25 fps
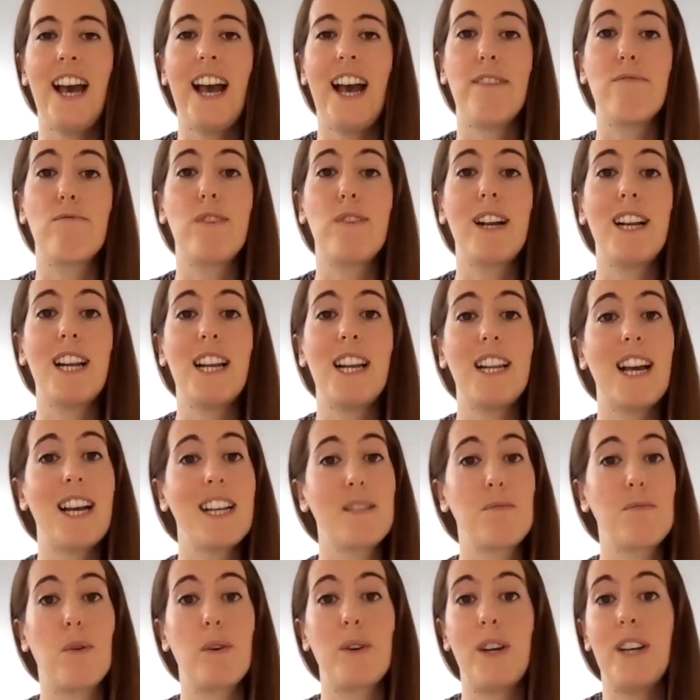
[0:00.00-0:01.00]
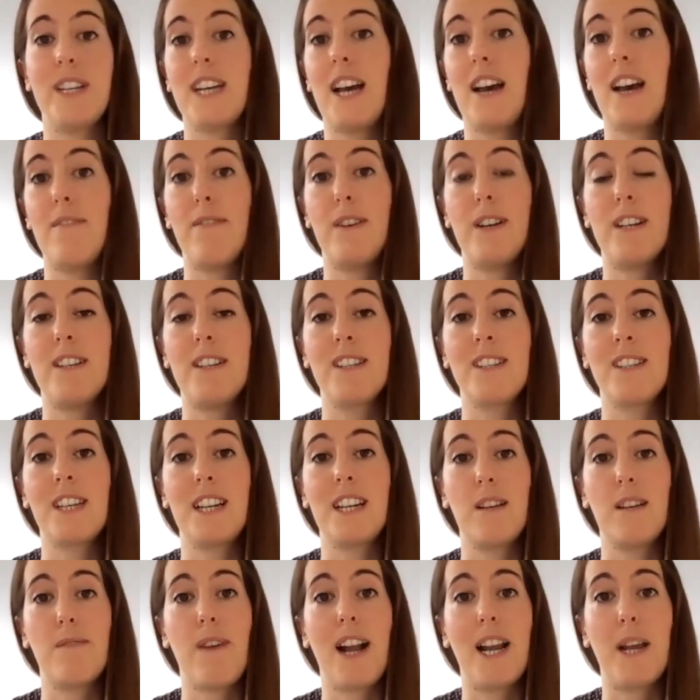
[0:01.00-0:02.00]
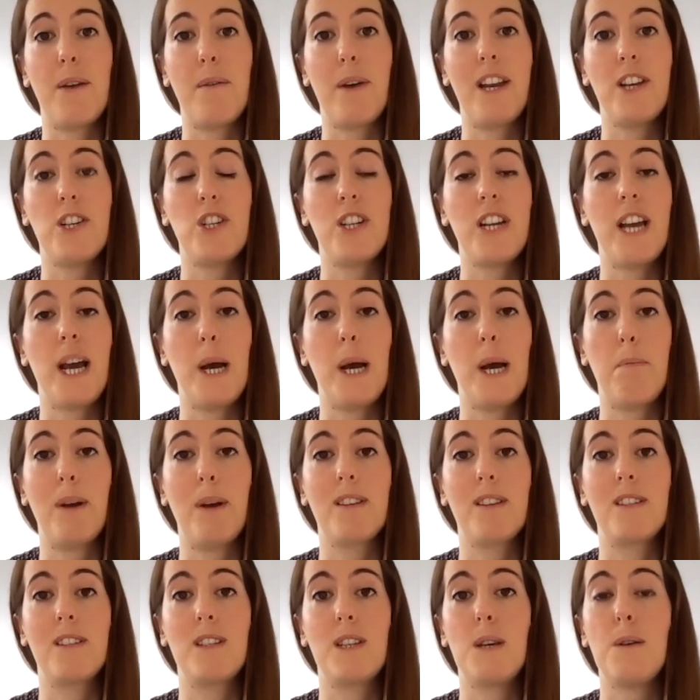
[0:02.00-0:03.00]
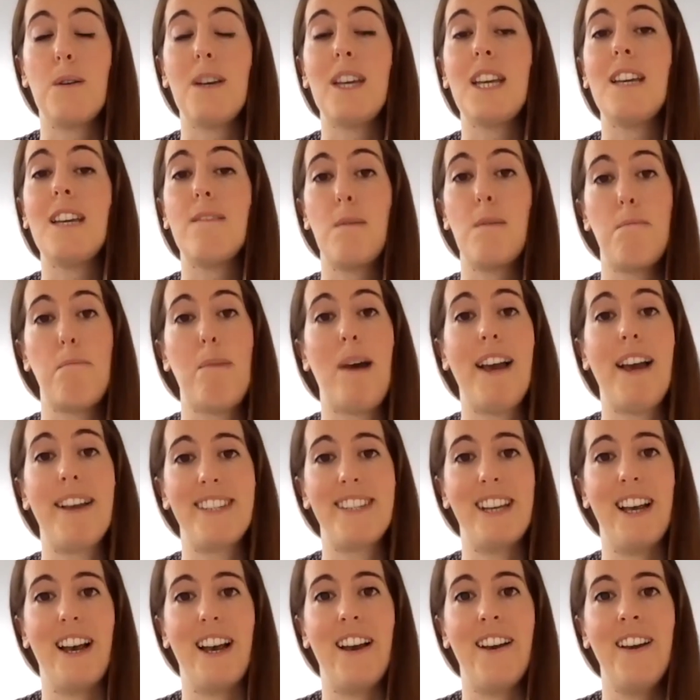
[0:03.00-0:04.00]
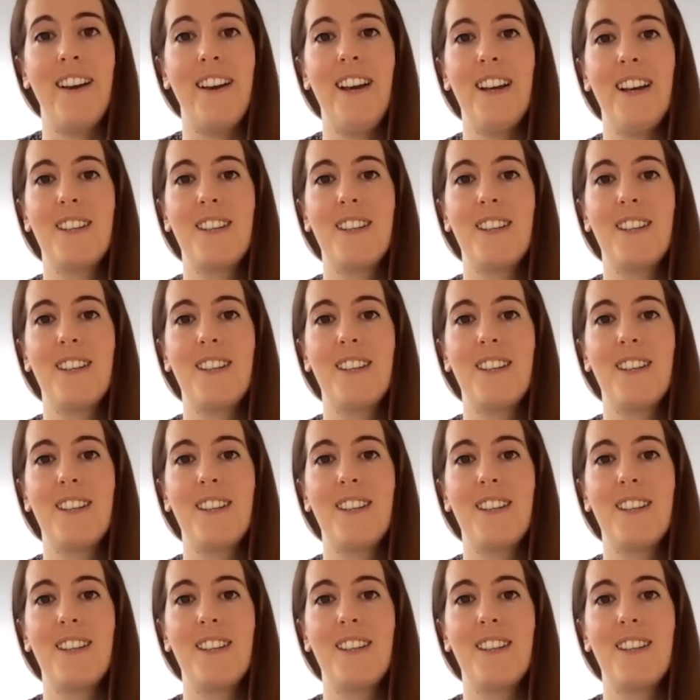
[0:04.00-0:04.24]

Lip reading: and really that's what good evidence and evaluation help us do even better.